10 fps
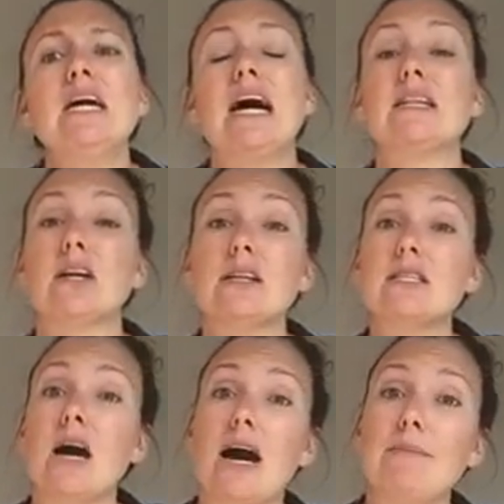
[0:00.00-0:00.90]
A lot of
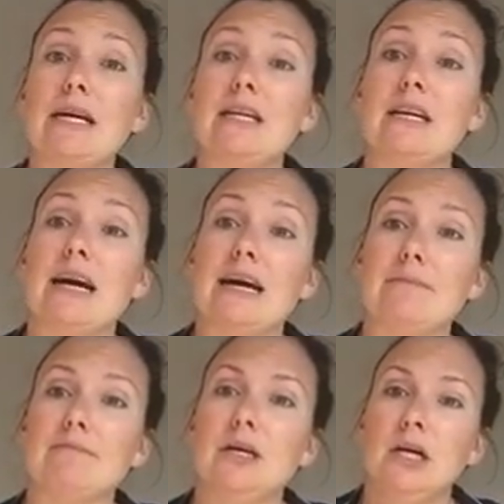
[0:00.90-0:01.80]
the time in
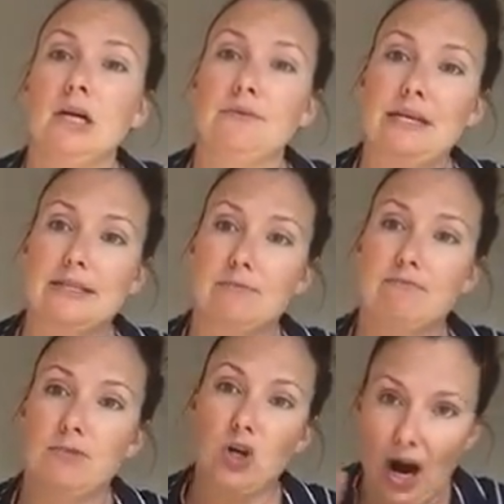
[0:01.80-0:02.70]
these
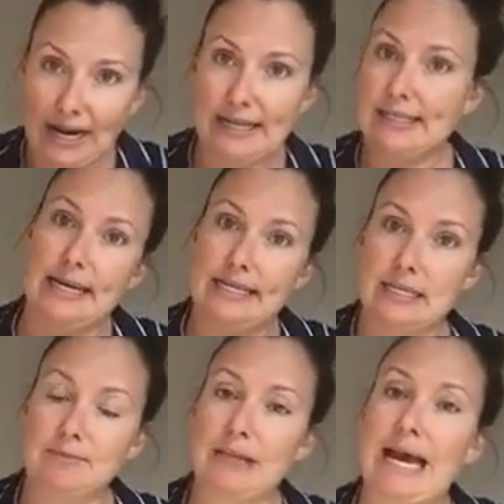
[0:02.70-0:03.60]
diets,
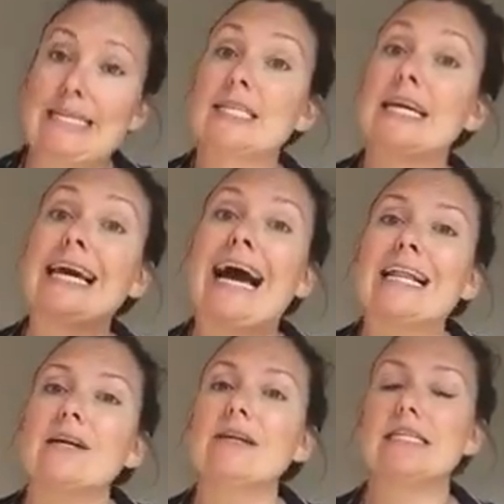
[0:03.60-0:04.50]
eating plans, the
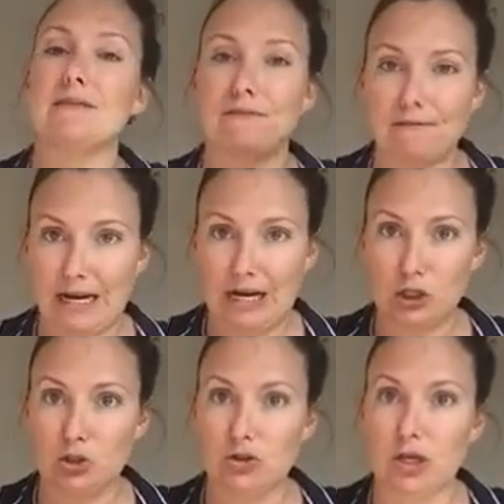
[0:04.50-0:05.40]
calories are far
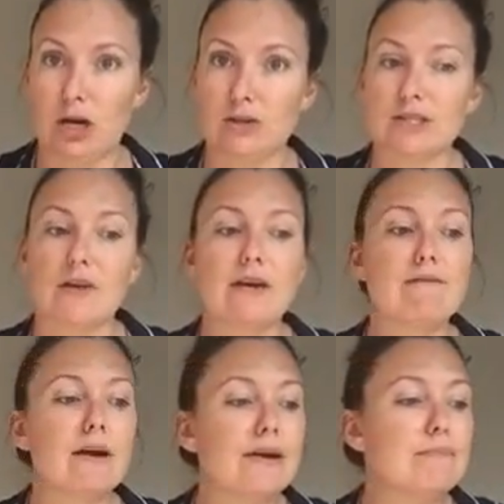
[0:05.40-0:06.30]
too low. So
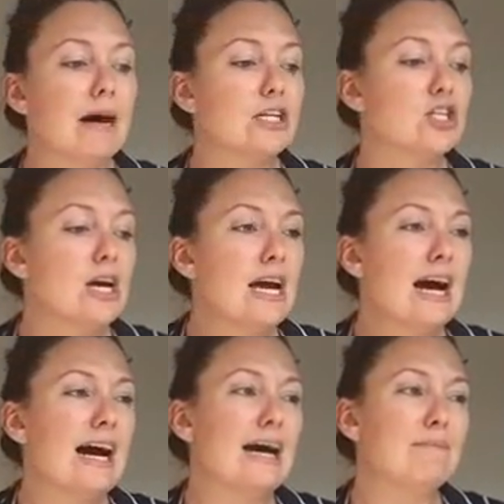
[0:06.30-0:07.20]
they're very much,
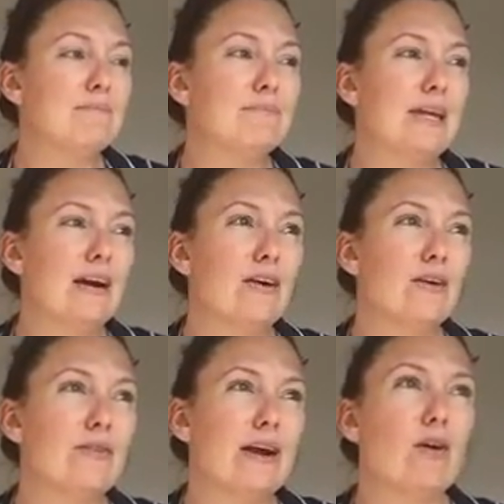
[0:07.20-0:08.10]

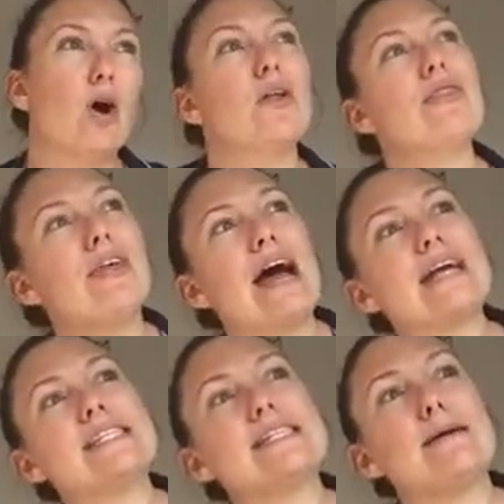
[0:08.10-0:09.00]
they're on
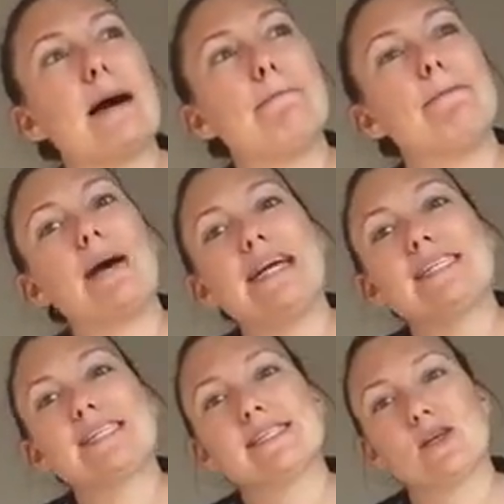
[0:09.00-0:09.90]
that
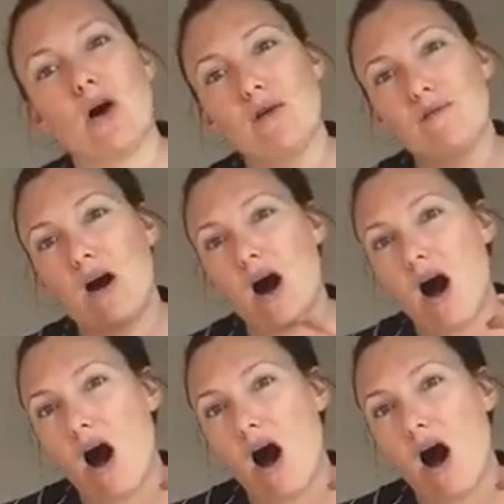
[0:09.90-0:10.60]
basis of,